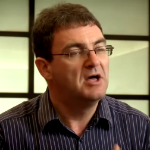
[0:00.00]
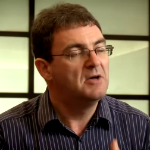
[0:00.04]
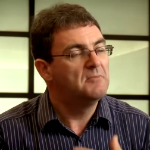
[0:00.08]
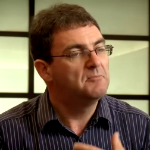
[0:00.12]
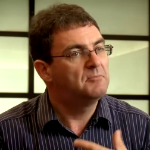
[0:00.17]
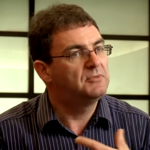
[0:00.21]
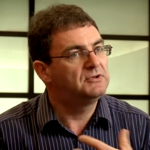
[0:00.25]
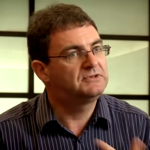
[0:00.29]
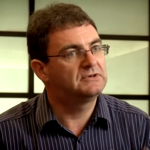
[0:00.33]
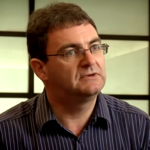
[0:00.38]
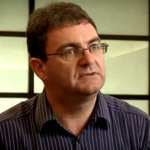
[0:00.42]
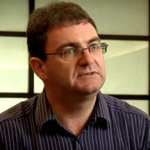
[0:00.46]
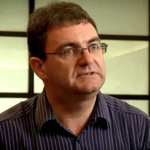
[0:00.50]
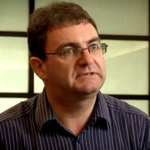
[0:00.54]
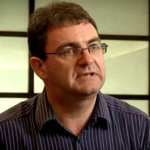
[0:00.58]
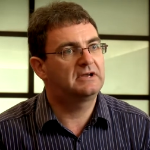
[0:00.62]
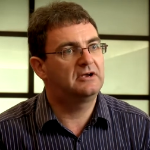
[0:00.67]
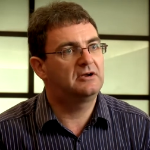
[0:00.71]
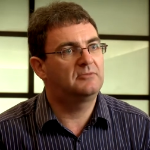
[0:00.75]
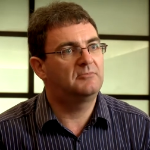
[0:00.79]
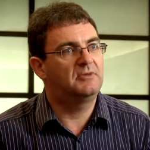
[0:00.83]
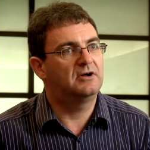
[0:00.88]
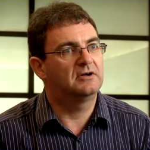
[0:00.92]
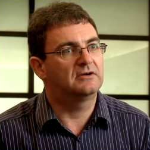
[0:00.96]
but don't
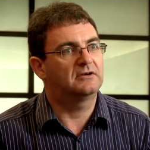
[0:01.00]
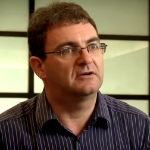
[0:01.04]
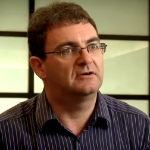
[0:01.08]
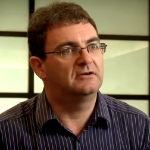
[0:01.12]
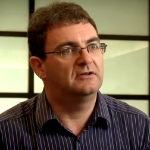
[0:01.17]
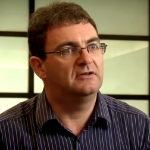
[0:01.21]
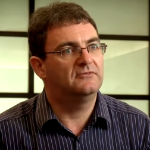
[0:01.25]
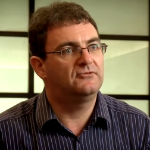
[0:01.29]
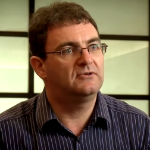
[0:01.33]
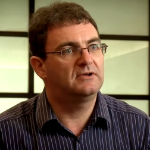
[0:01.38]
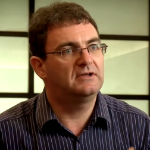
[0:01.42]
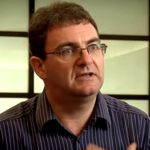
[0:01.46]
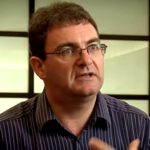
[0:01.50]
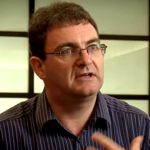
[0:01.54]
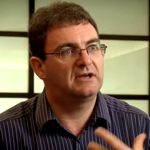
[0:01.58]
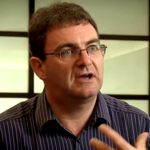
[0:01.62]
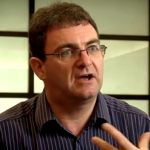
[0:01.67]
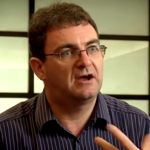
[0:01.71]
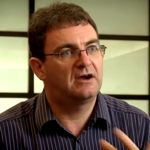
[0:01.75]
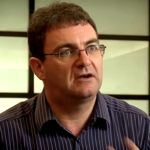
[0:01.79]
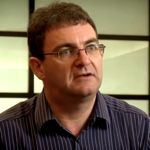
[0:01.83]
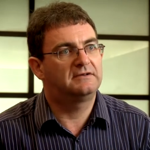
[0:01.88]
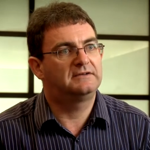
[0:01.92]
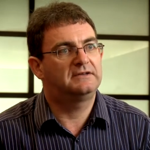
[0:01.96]
scaremonger. If you can get
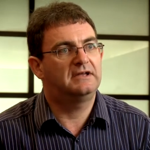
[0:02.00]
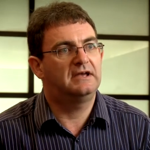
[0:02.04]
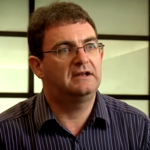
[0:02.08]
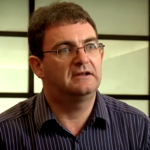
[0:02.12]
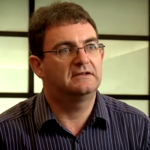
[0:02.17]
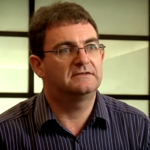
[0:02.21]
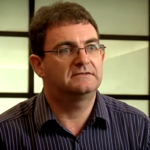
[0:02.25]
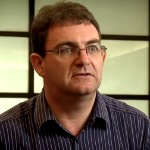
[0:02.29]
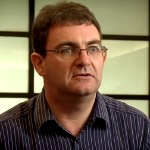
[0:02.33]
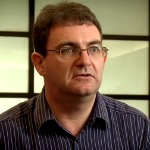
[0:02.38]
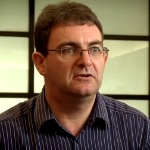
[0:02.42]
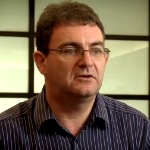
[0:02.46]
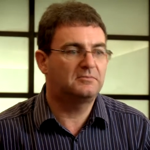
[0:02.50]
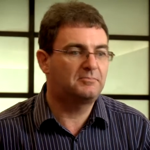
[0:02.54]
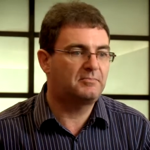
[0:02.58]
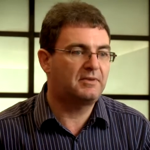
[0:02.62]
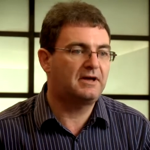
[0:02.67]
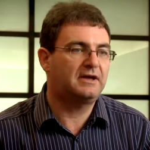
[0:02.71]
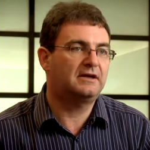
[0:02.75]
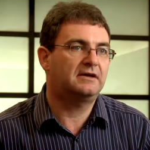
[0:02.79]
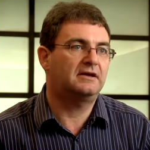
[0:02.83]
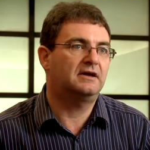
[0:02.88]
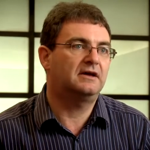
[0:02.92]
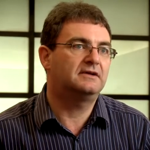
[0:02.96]
hard data, so look
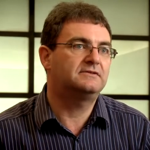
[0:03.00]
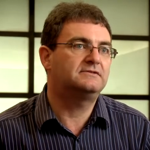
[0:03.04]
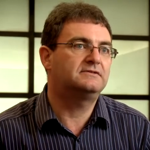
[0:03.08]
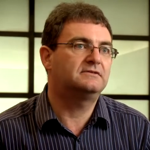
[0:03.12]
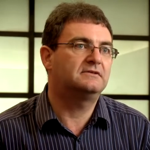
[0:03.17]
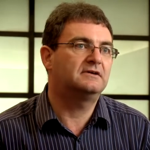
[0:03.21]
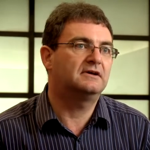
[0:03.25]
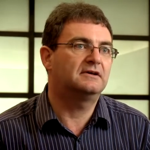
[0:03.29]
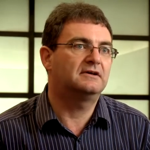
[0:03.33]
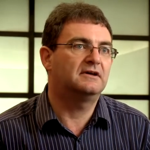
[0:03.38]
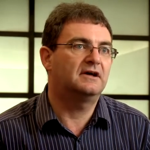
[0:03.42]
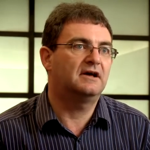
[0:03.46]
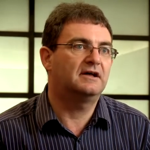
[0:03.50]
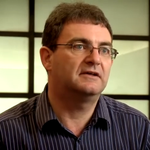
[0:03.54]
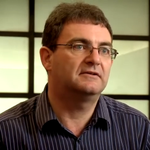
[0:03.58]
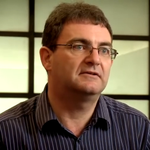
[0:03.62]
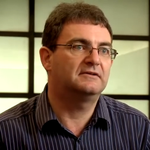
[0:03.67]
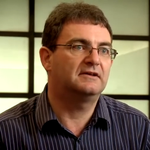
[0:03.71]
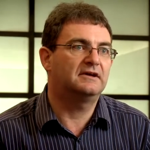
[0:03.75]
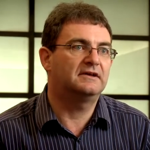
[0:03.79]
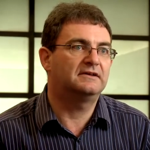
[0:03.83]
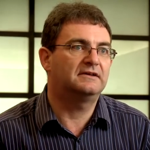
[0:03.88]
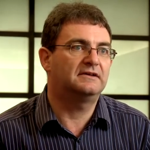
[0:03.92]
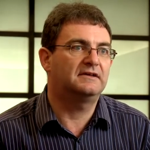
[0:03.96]
back at, uh, uh,
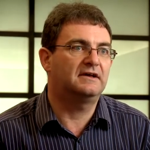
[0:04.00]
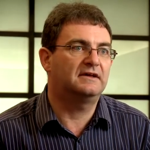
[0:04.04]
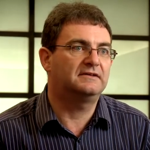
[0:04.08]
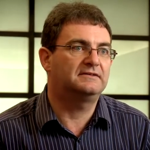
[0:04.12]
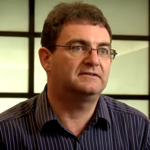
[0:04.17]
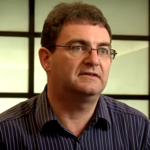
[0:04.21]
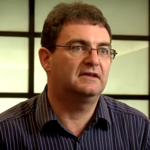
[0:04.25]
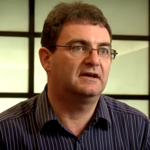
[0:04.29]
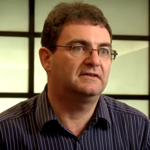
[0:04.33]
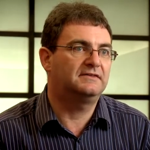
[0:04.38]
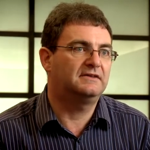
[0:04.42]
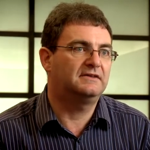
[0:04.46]
uh at, at